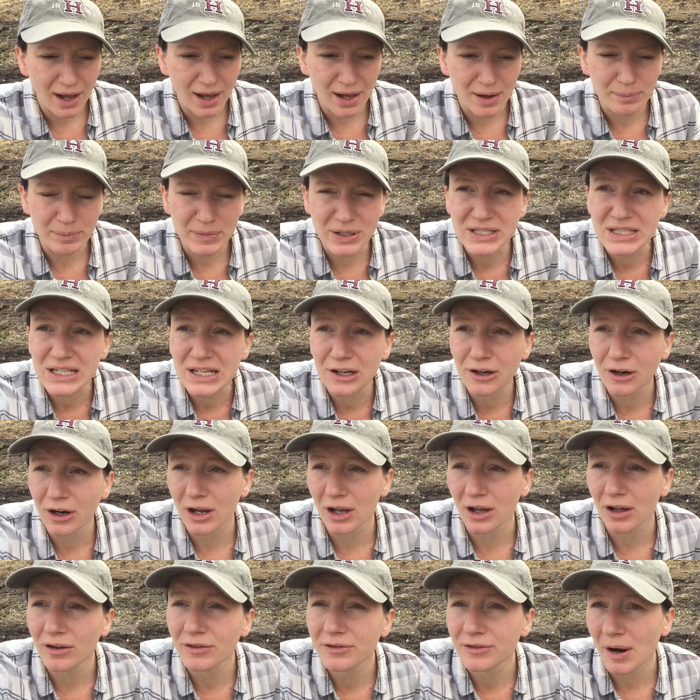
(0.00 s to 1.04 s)

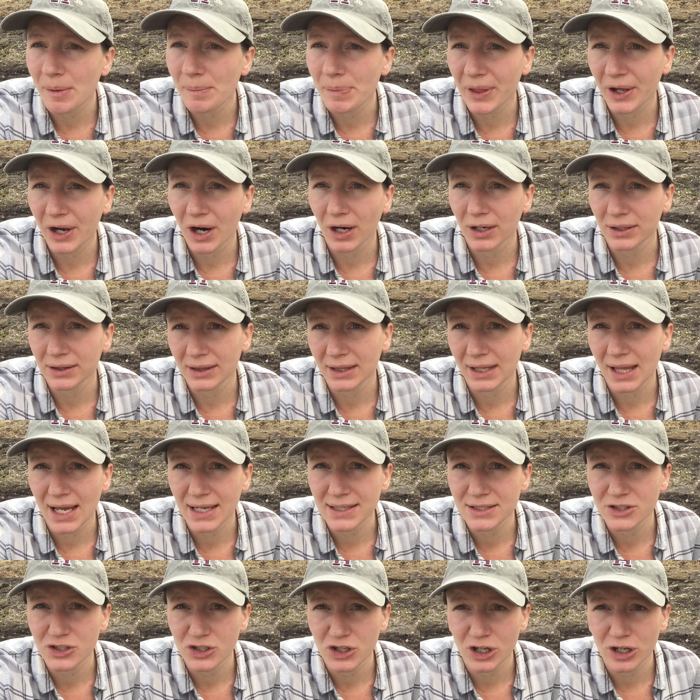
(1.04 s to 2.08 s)
material from the garden
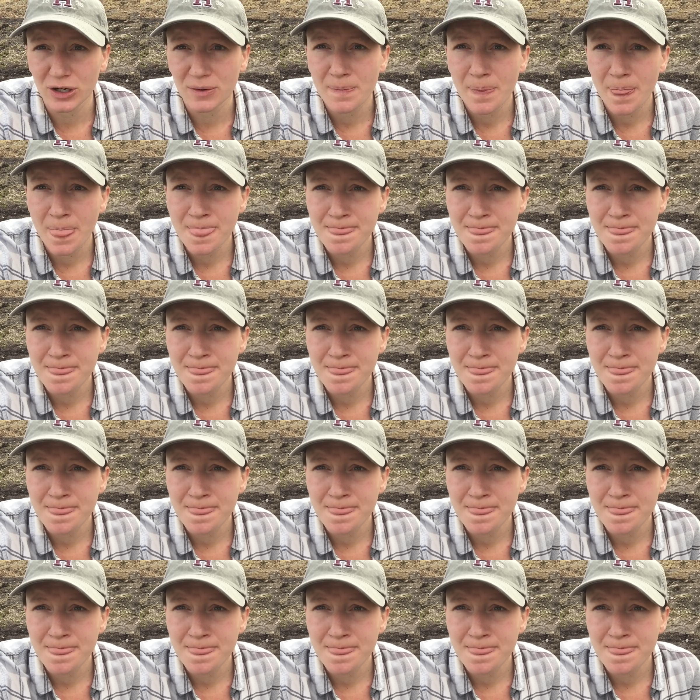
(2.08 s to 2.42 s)
last year.